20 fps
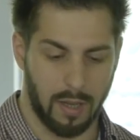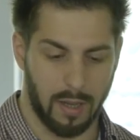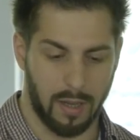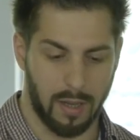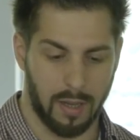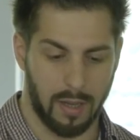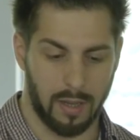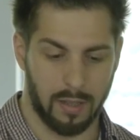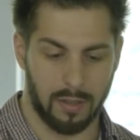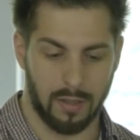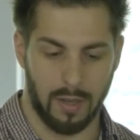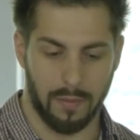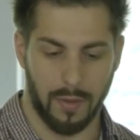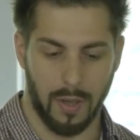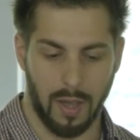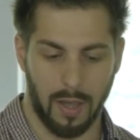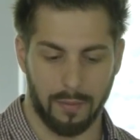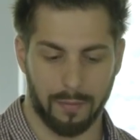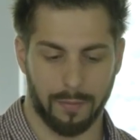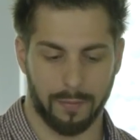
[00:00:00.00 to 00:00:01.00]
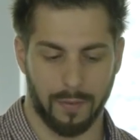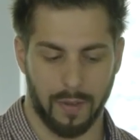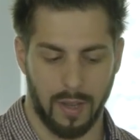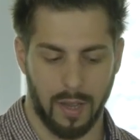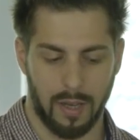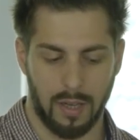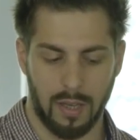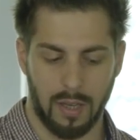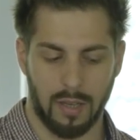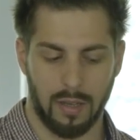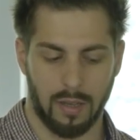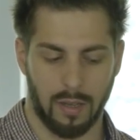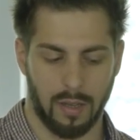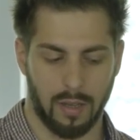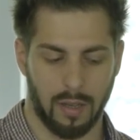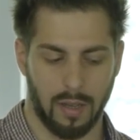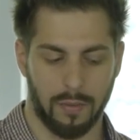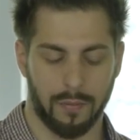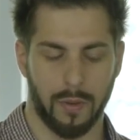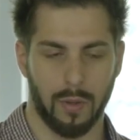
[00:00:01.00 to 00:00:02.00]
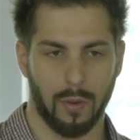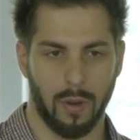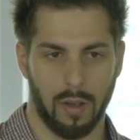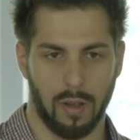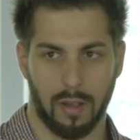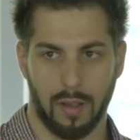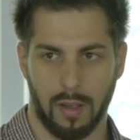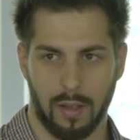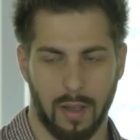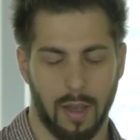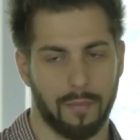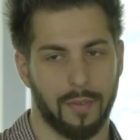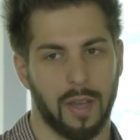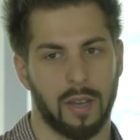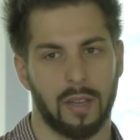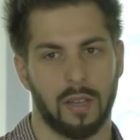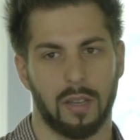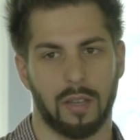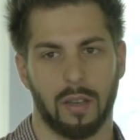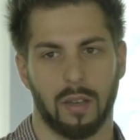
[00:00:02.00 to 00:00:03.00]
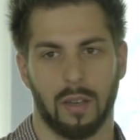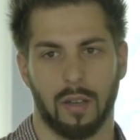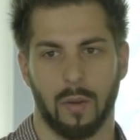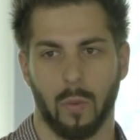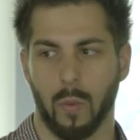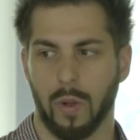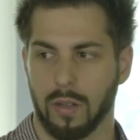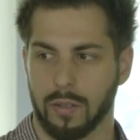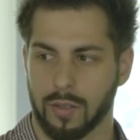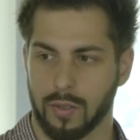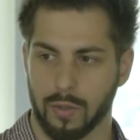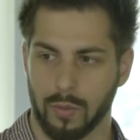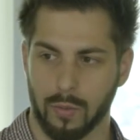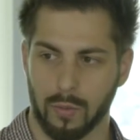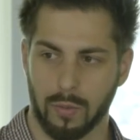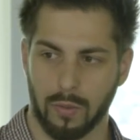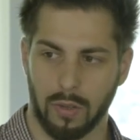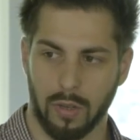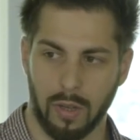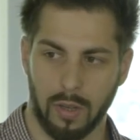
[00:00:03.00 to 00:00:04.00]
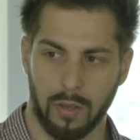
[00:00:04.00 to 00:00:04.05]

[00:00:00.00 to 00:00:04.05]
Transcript: And if you have any, will to